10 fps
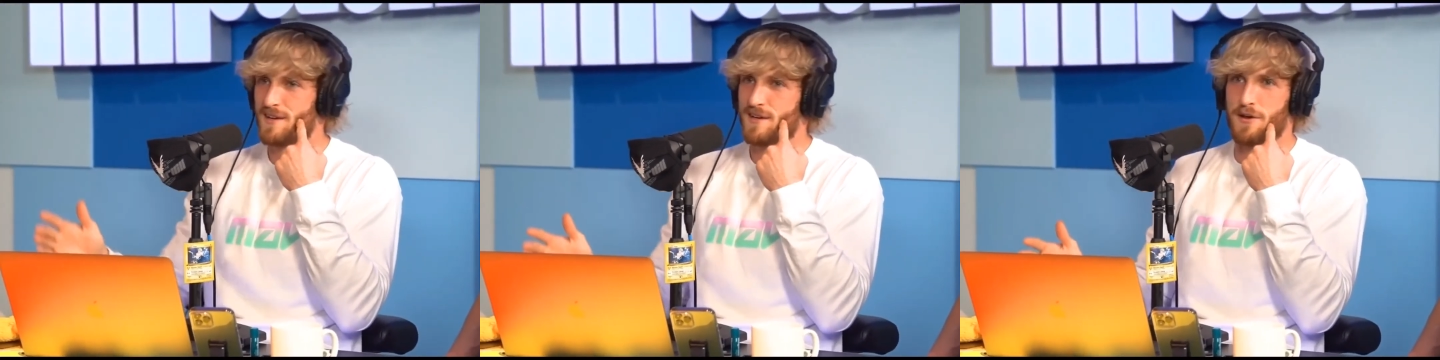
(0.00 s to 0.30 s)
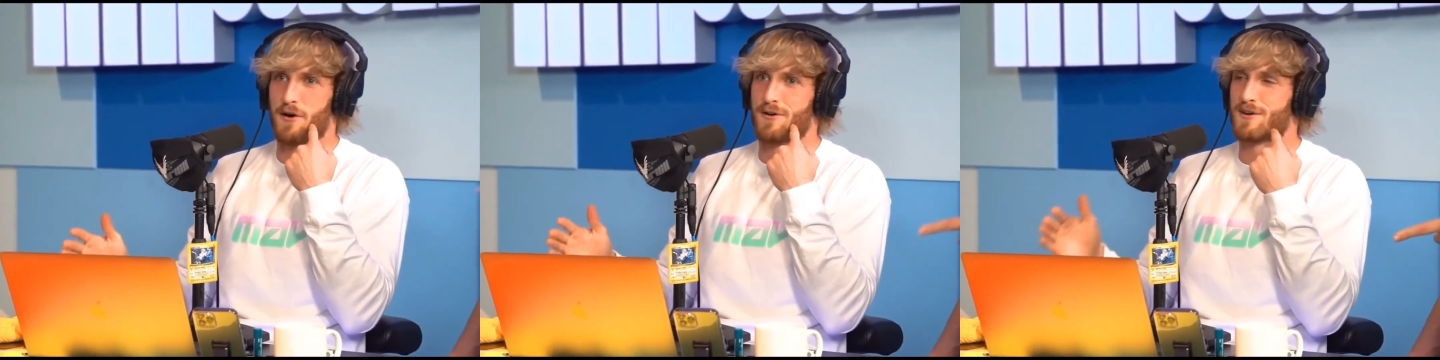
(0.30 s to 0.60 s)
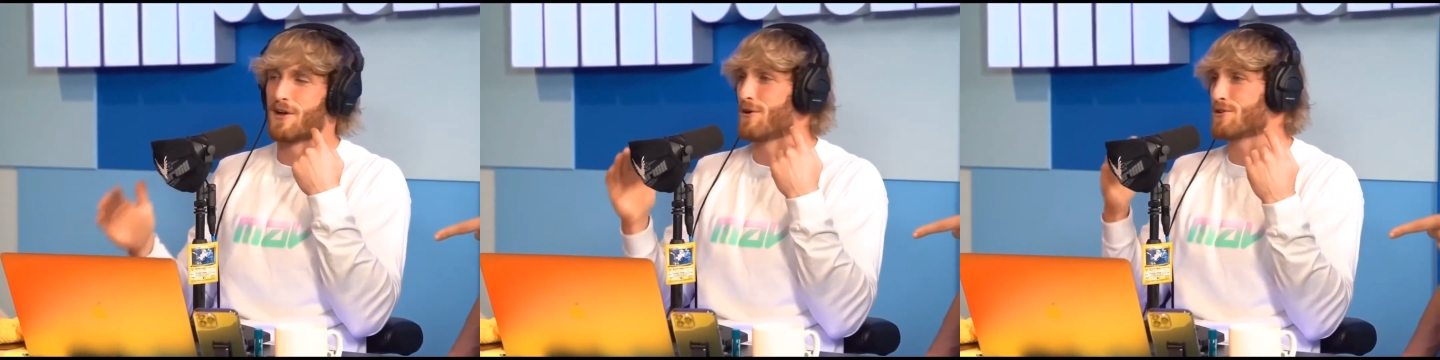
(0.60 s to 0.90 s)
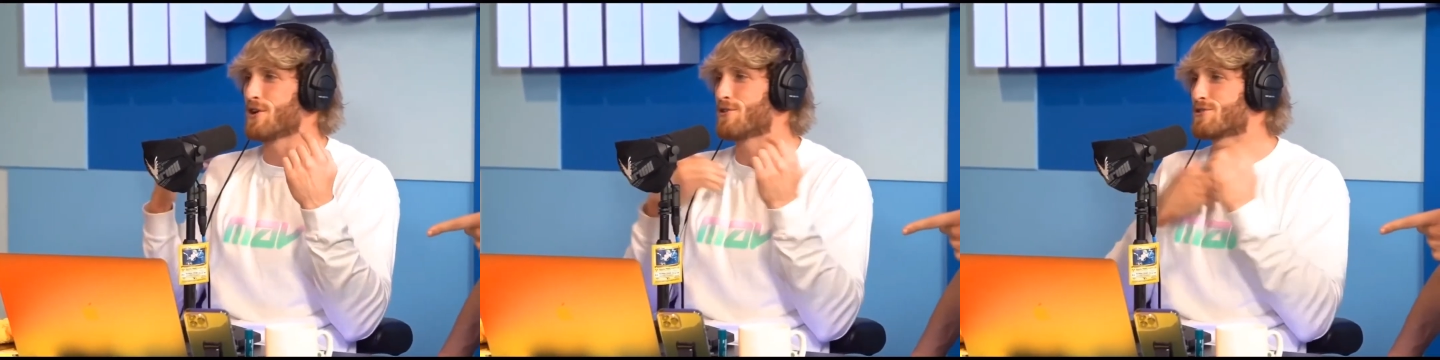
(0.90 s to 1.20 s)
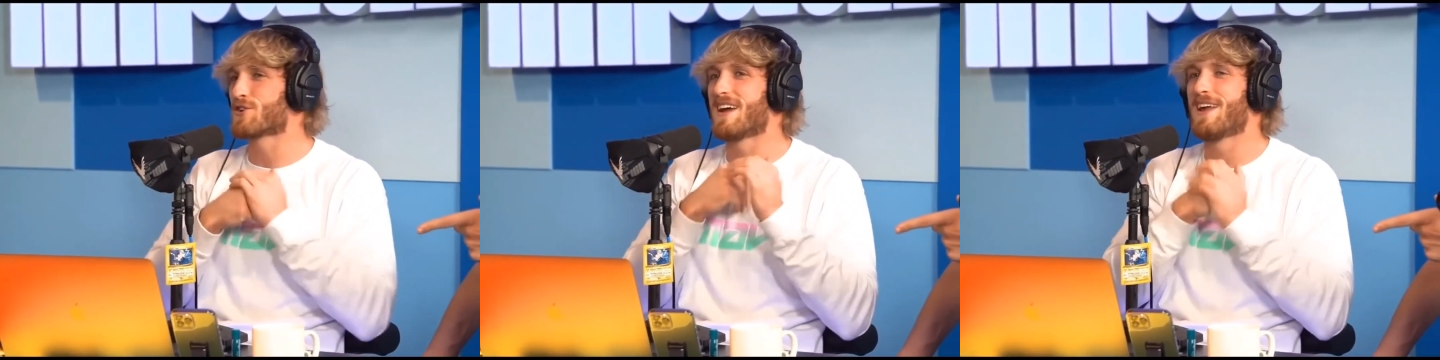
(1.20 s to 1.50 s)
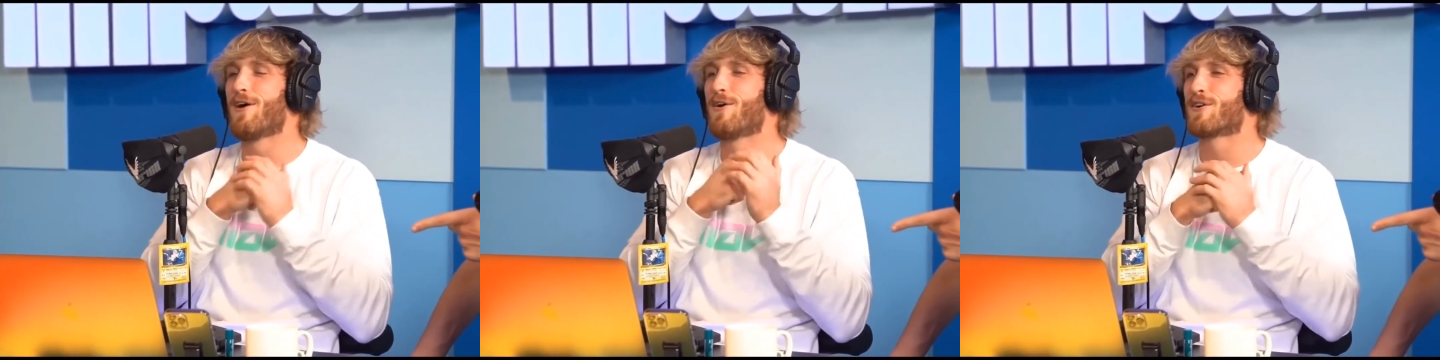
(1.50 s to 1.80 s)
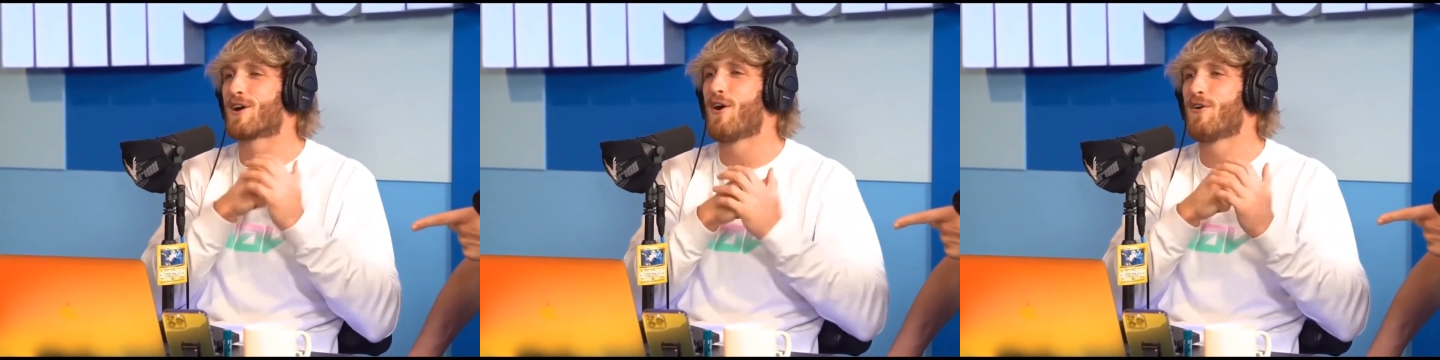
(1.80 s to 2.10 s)
They get
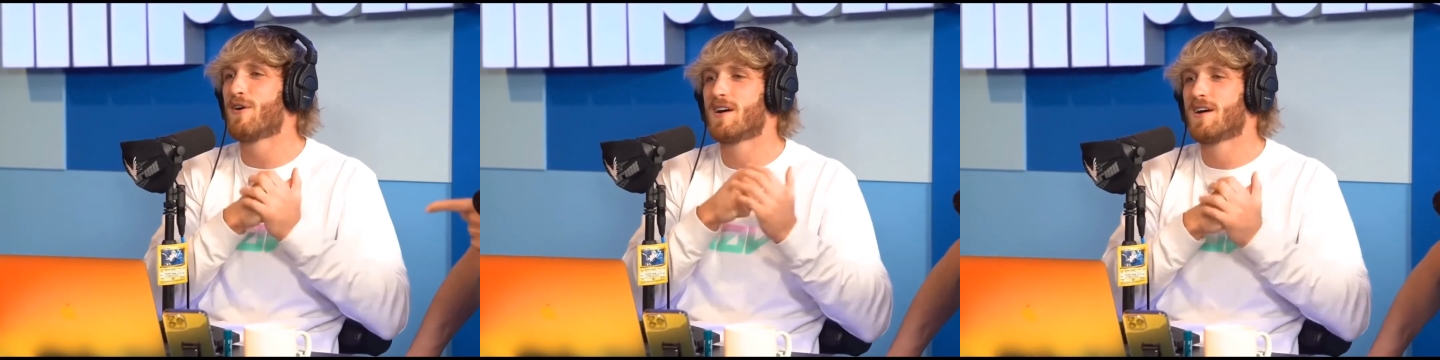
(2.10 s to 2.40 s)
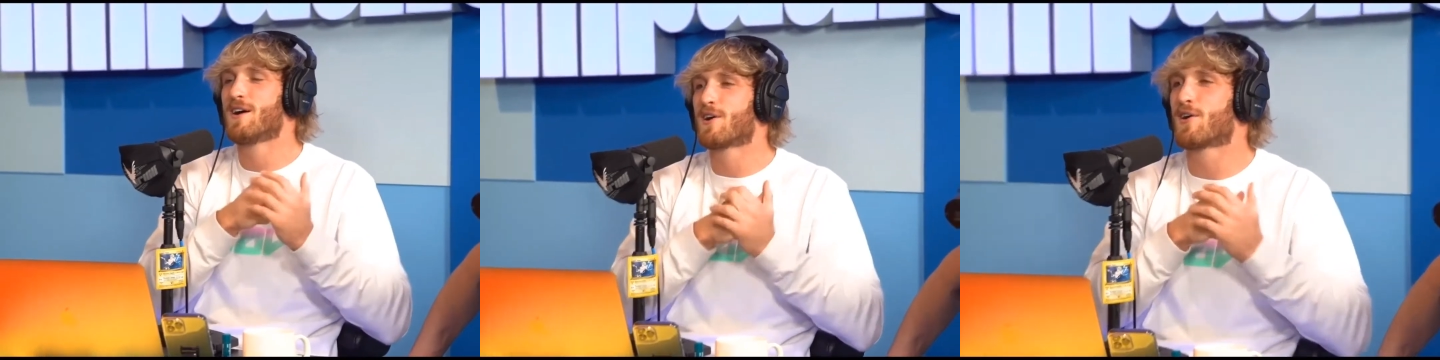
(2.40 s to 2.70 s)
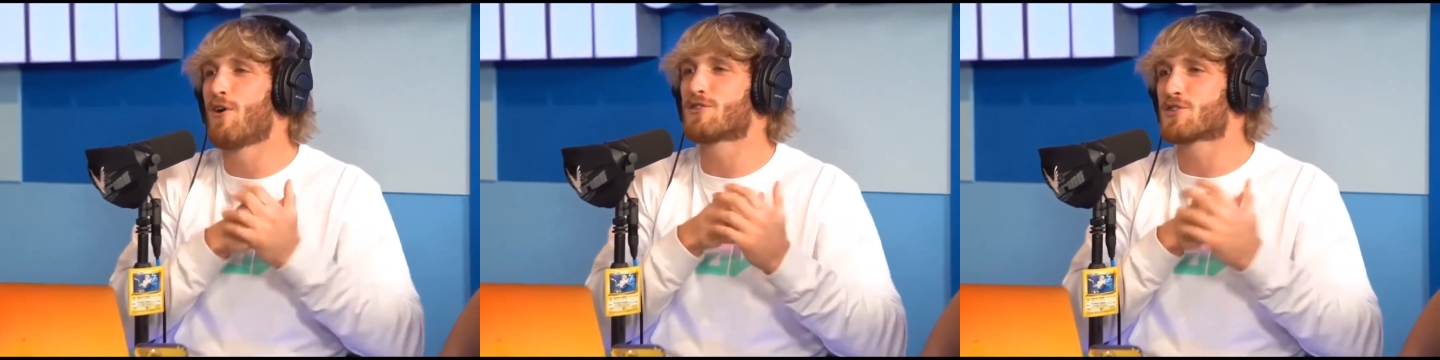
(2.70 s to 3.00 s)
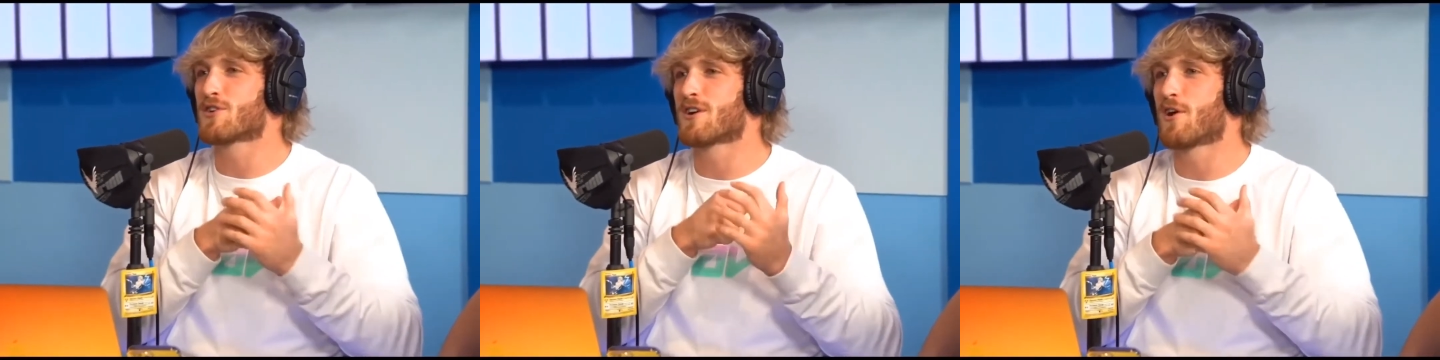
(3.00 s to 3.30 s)
hit with no gloves on the ice.